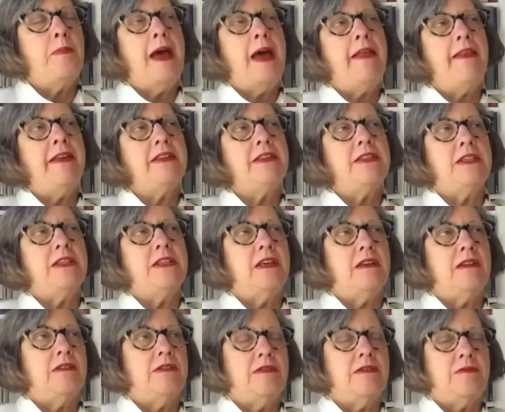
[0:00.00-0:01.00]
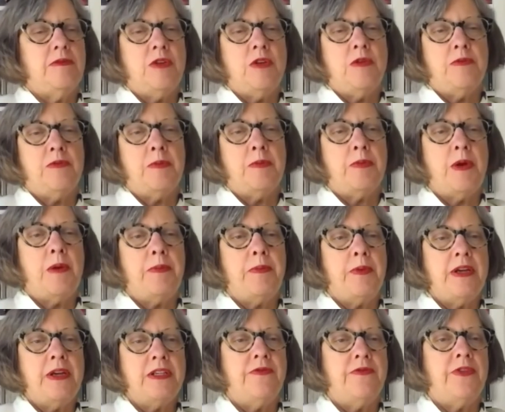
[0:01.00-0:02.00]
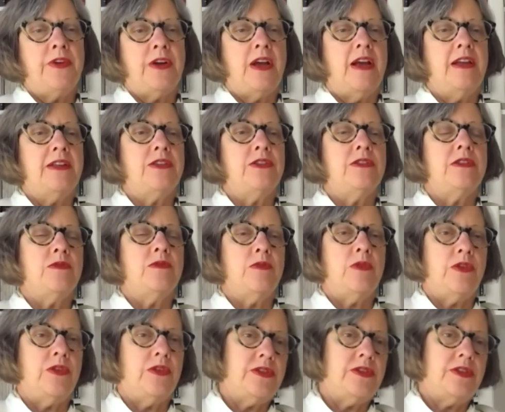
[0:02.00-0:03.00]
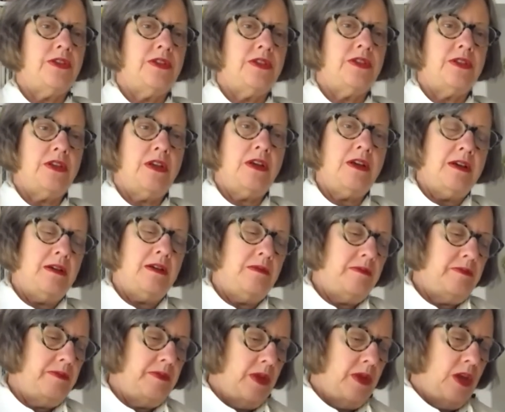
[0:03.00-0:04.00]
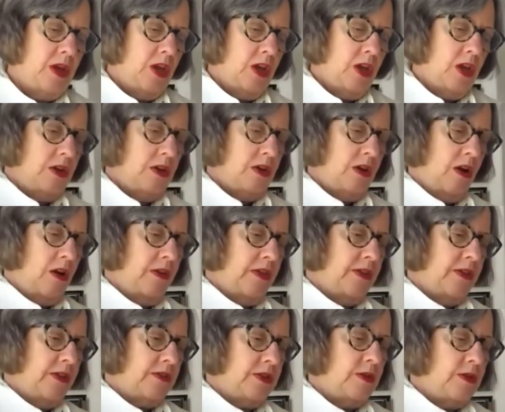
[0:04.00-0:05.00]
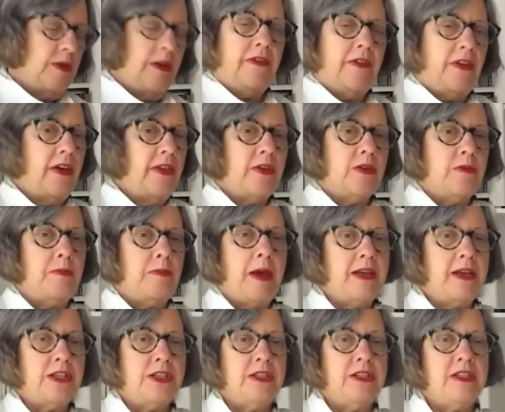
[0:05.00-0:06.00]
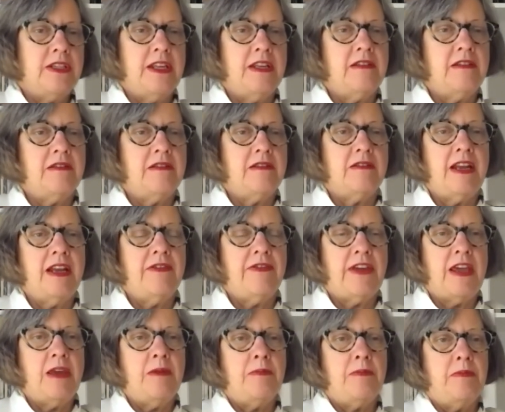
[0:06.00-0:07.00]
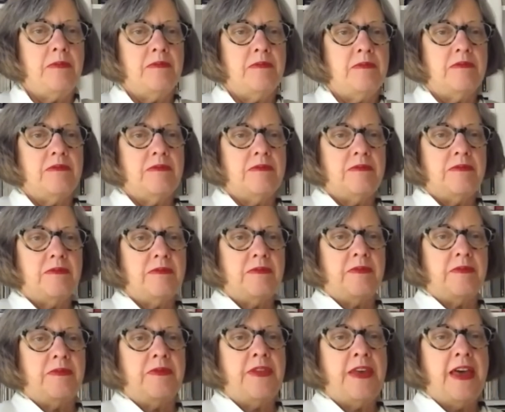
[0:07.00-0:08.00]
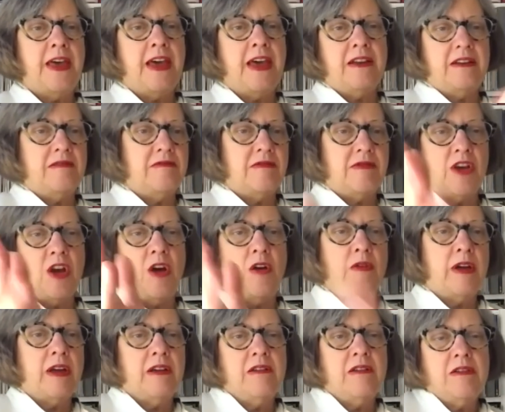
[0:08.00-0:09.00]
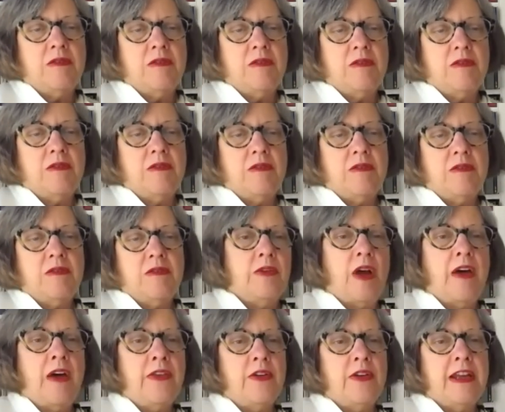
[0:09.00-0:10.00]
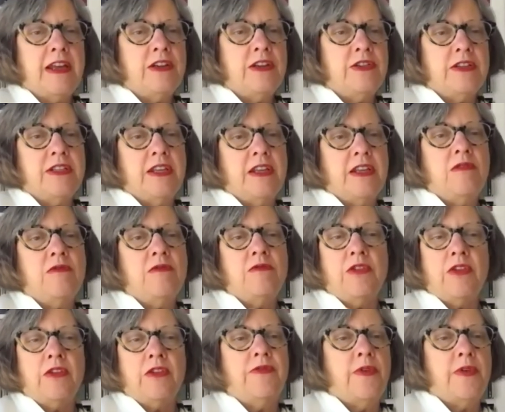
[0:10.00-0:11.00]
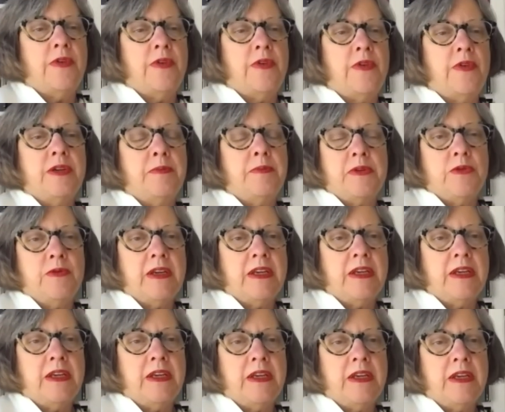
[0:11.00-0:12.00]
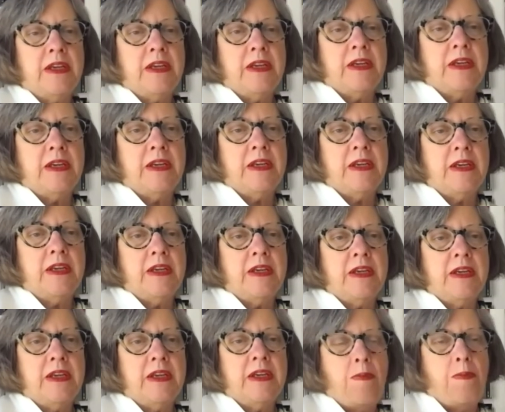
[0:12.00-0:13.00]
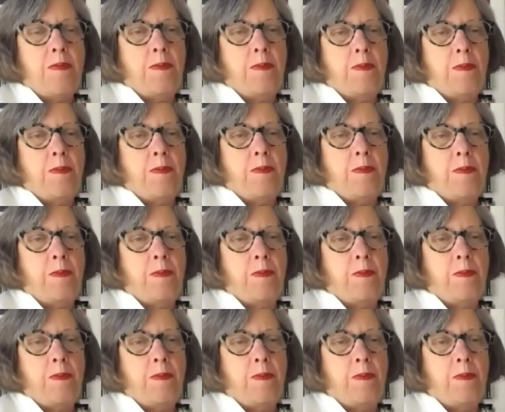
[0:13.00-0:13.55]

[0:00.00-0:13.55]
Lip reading: balancing the preparation for concerts and rehearsals, do you have other passions that kind of keep that going? What other interests that you look forward to pursuing in San Diego?